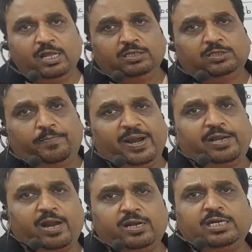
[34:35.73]
So
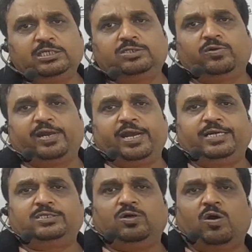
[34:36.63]
Petrarchan
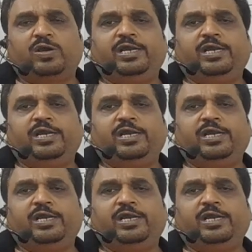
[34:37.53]
sonnets or